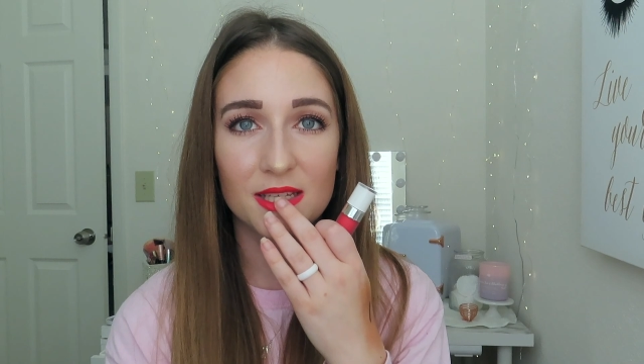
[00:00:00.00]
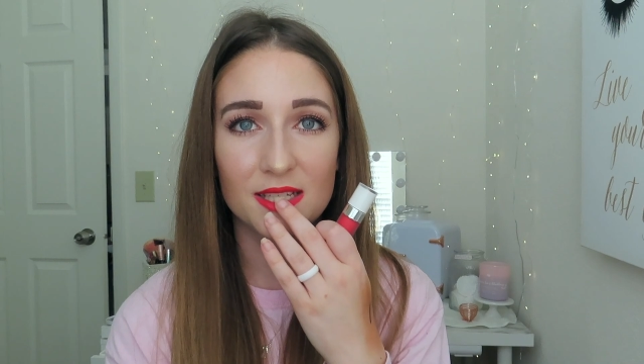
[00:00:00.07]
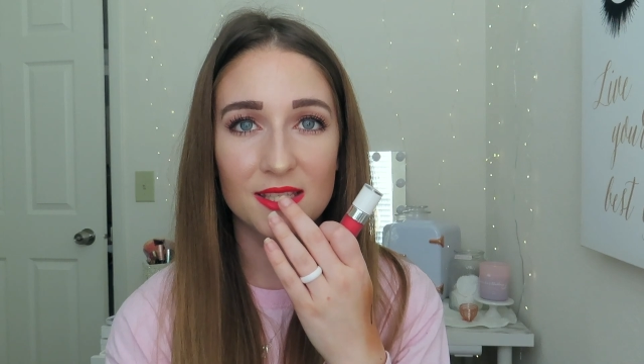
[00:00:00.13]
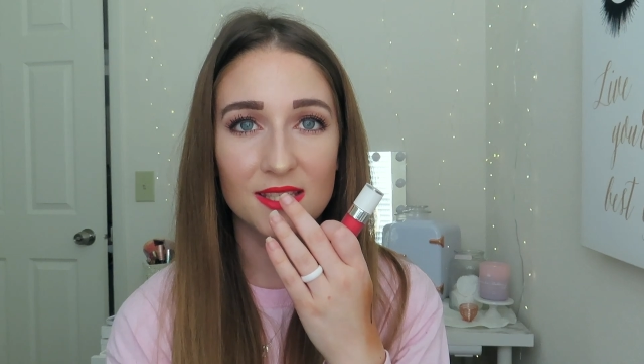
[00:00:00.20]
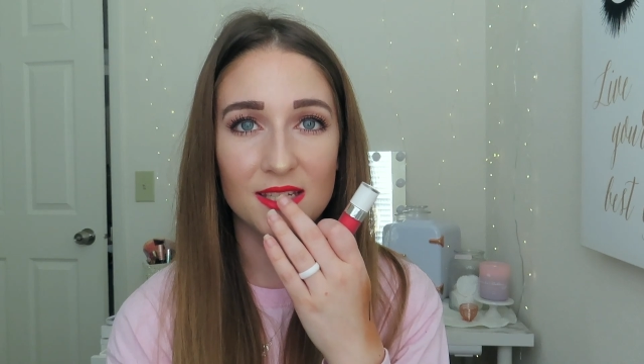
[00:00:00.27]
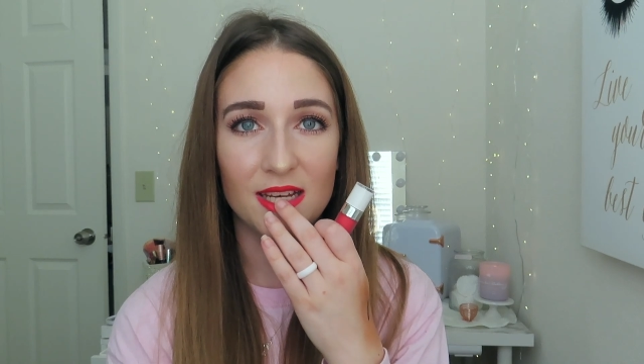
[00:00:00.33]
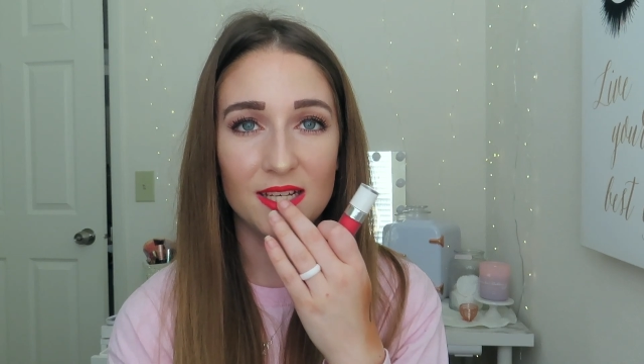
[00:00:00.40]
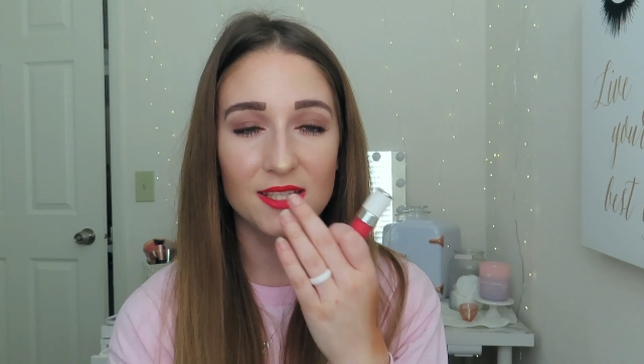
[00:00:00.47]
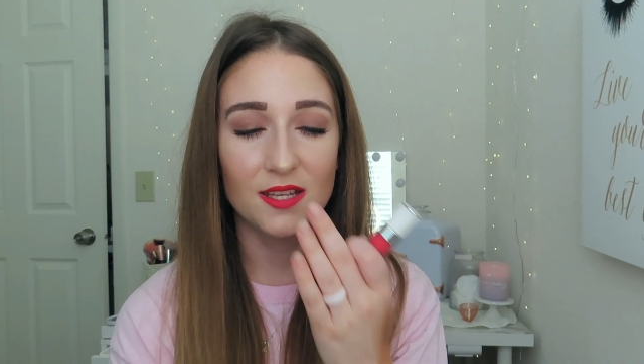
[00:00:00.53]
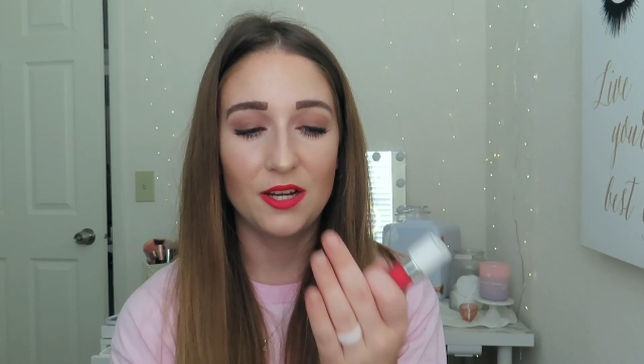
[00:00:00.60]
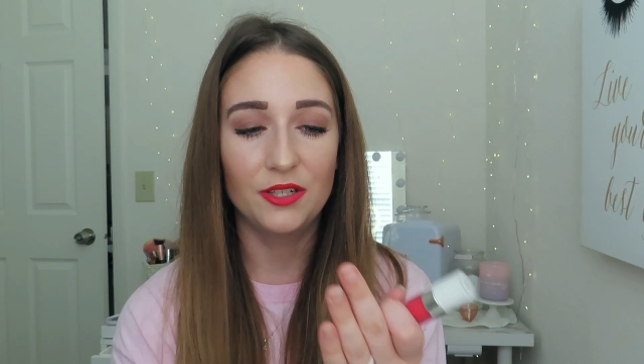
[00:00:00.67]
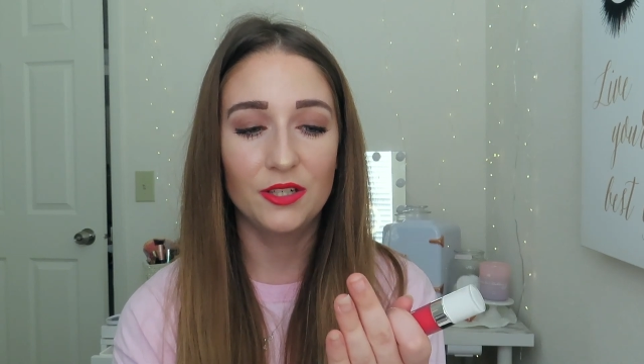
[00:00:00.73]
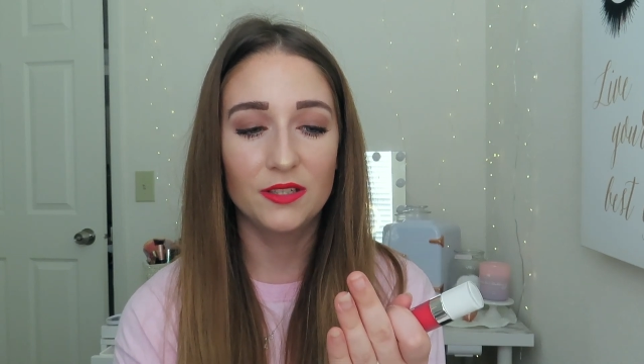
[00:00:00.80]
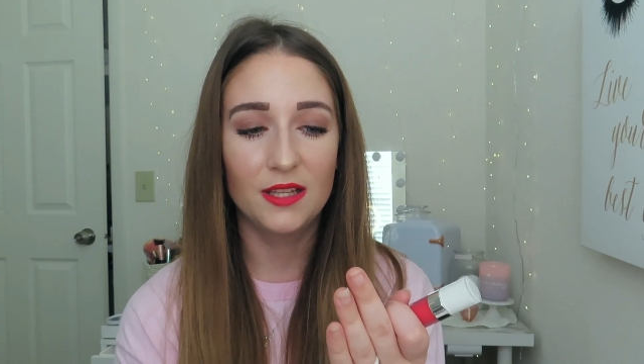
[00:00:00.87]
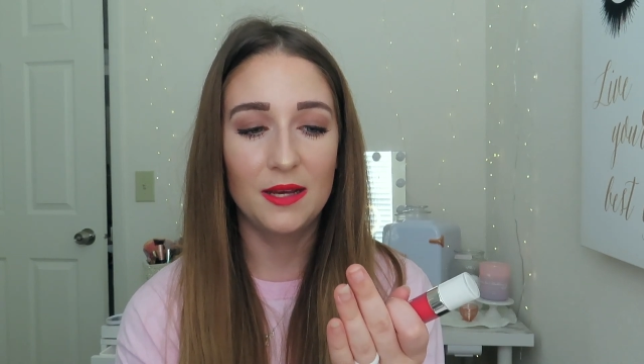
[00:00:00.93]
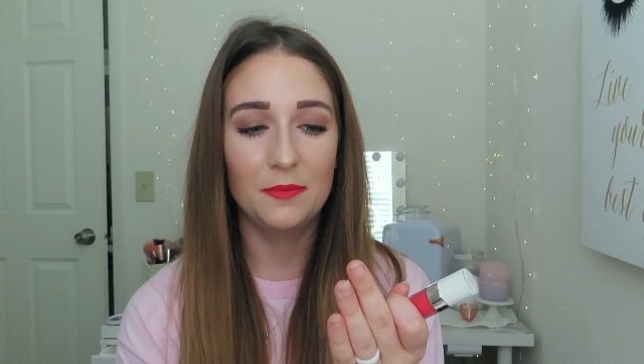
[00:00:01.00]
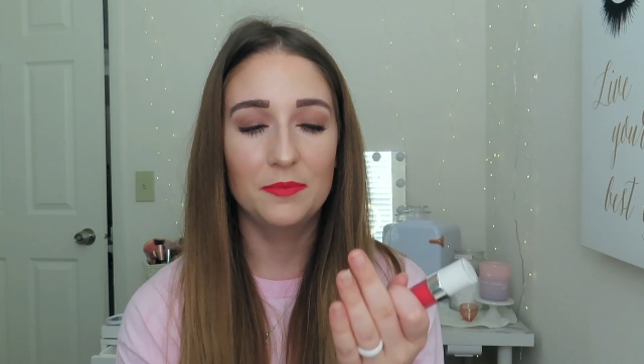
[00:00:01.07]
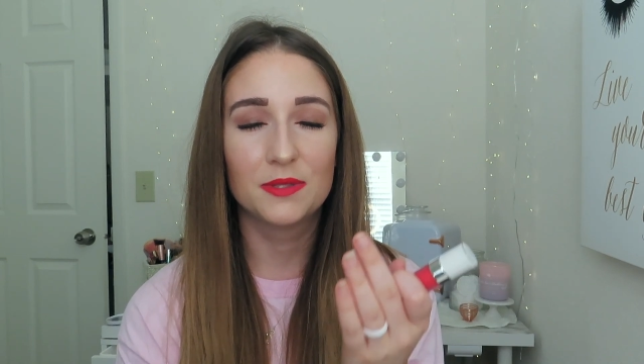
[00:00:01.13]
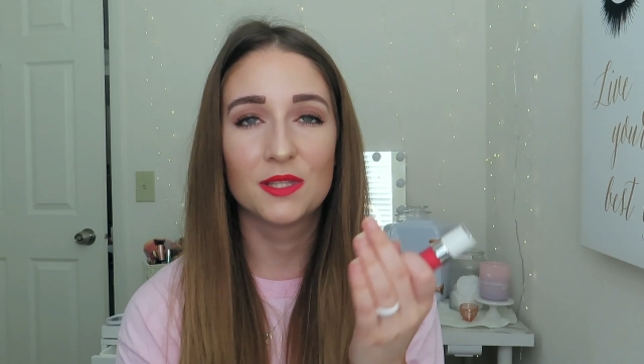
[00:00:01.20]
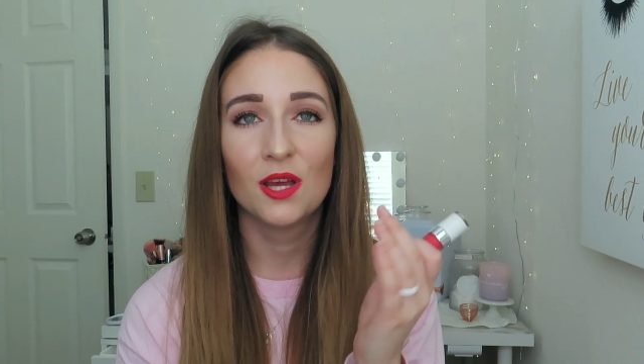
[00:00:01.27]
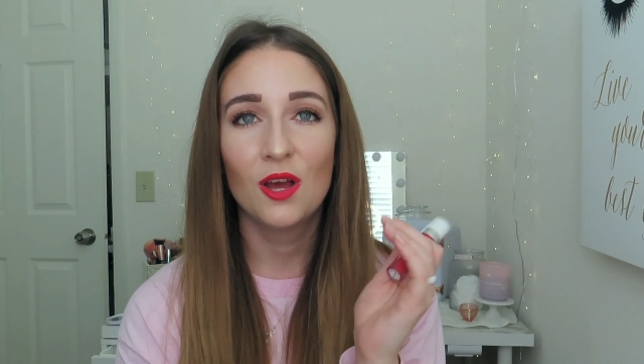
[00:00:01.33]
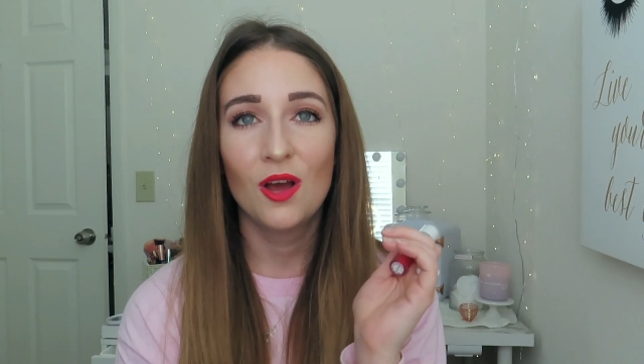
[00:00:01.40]
It stays on your
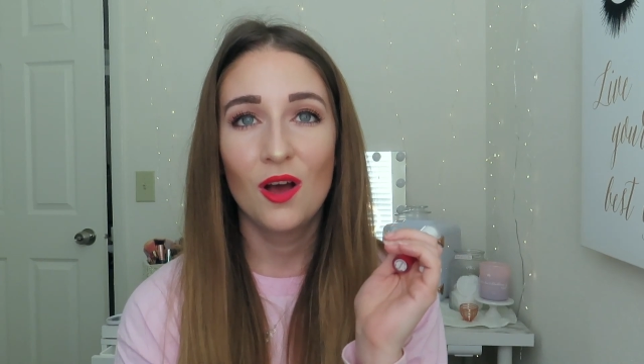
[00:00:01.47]
lips